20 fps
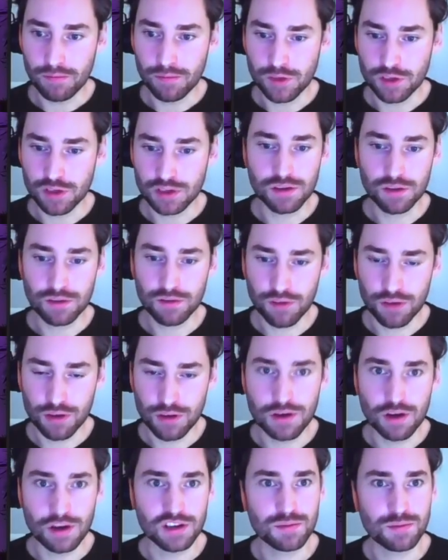Just not for the
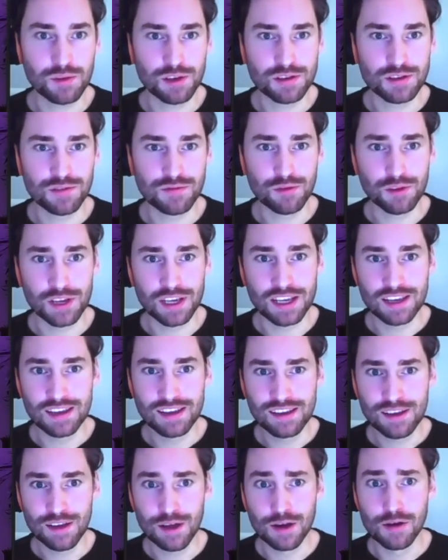cost, but also for the
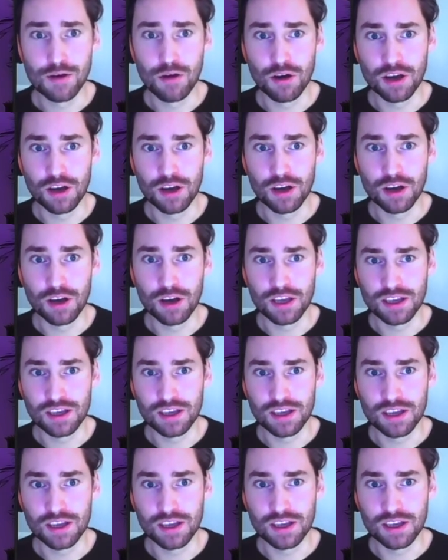
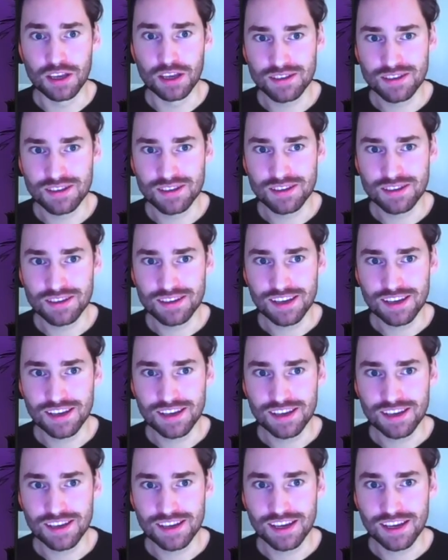annoyance
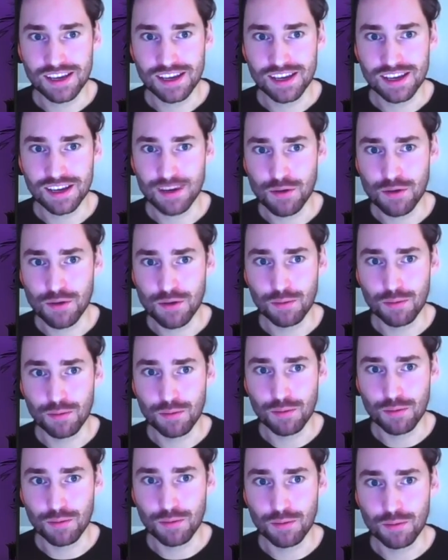and
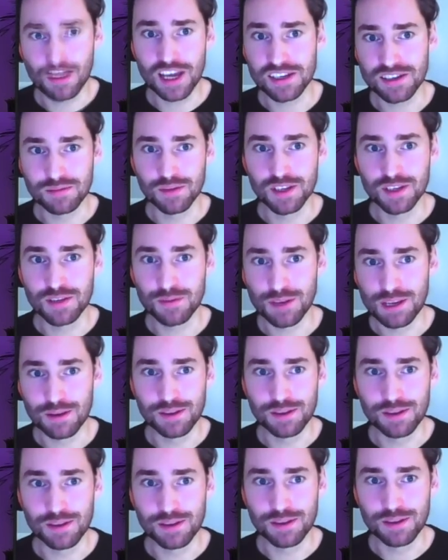communication
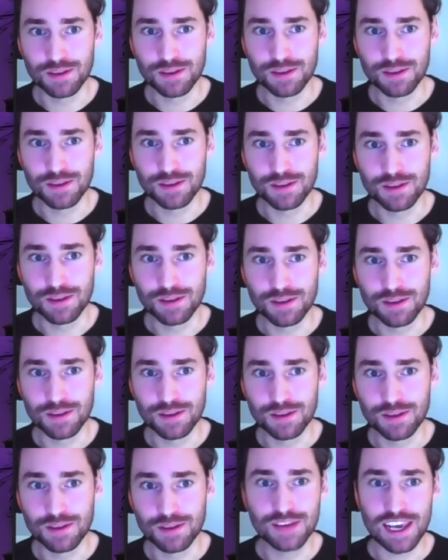between TA, TA,
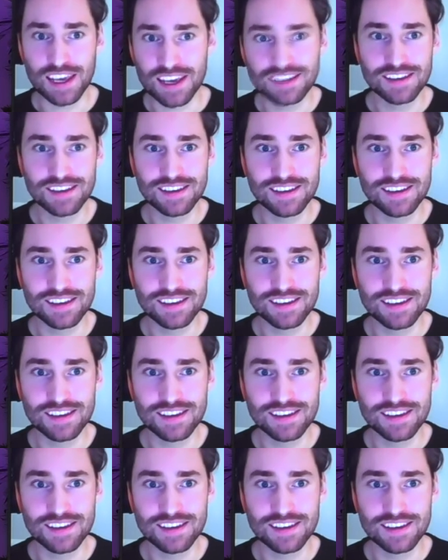HR back office, and all
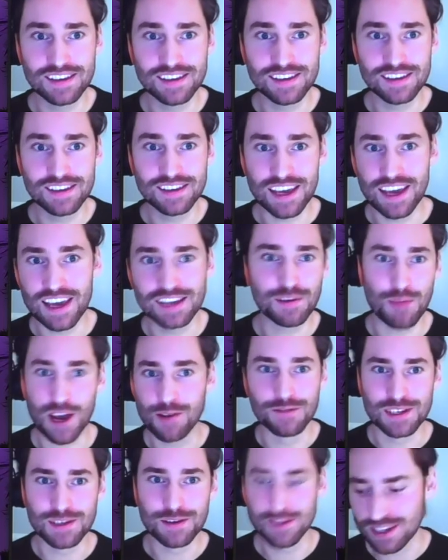those internal processes.
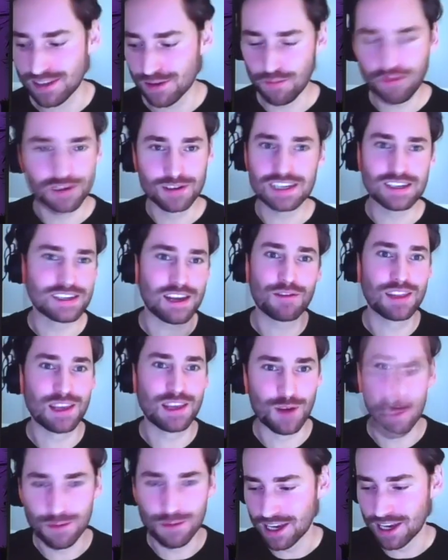Everything went away. So there
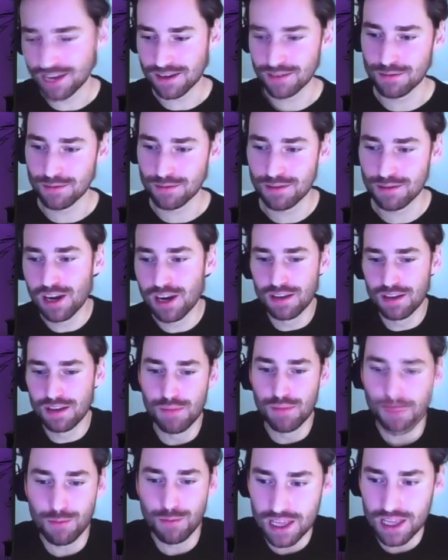was a really big win
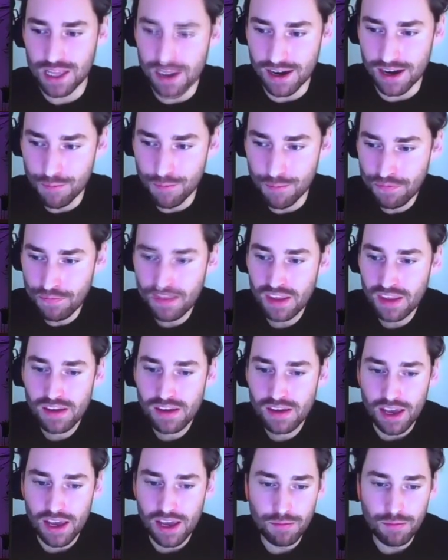there.
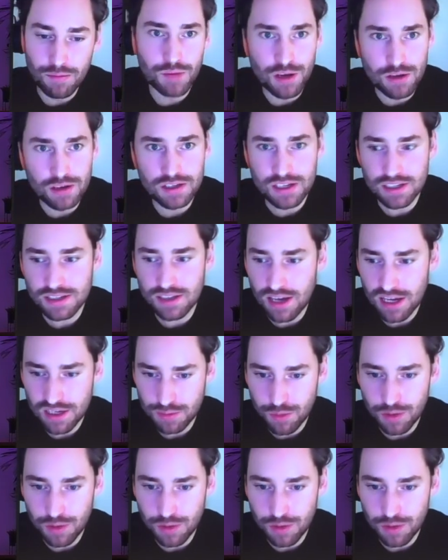And because, as the last point I